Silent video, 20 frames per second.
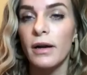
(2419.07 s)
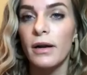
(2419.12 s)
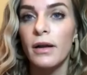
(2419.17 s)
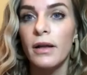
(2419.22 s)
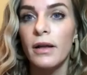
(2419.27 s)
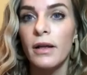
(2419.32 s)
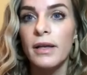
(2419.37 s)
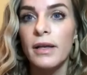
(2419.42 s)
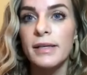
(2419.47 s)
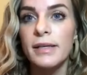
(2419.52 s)

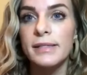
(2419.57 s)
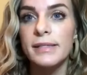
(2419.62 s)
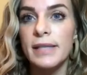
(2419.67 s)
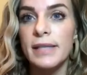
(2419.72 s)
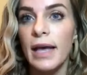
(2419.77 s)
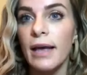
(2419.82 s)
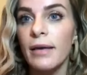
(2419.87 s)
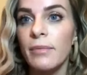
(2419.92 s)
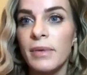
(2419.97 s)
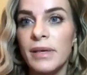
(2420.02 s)
segments
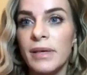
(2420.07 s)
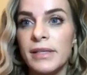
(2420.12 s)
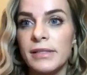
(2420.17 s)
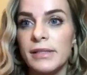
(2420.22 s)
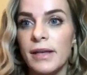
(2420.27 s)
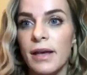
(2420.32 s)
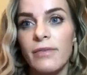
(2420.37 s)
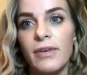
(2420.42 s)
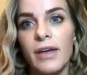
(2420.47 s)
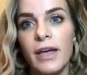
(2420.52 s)
of it because it
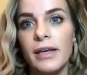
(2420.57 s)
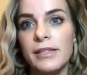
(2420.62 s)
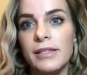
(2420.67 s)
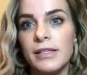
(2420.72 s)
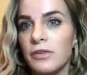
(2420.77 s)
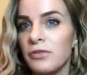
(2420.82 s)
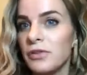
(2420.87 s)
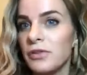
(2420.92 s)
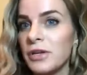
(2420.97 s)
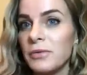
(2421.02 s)
only will take the
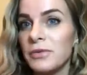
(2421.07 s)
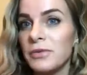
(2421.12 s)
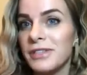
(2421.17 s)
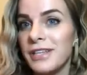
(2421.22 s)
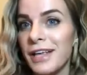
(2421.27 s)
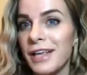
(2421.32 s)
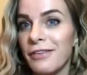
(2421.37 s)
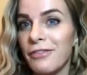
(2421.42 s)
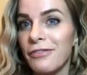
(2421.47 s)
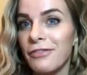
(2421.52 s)
first
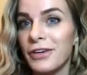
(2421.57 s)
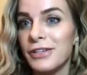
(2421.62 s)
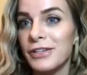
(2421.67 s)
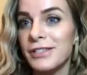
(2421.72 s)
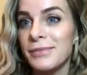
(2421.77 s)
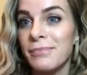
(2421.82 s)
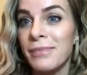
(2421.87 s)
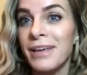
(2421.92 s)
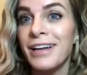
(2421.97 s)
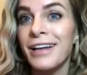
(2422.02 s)
minute of
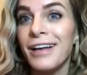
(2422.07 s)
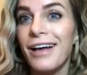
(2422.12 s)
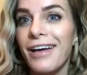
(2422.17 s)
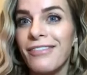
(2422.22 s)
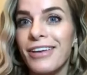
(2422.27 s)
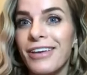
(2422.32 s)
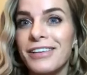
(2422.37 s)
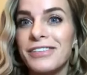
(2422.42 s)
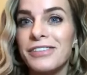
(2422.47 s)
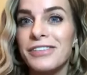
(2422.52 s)
it. So then you're
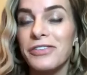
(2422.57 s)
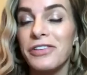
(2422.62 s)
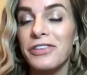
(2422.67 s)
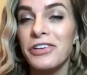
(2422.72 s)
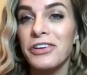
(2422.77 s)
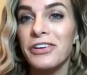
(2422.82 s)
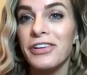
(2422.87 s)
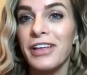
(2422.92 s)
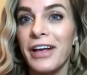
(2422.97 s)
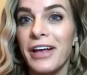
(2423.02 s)
like,
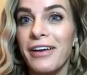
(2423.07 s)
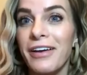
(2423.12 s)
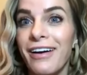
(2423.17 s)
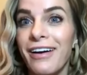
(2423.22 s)
oh,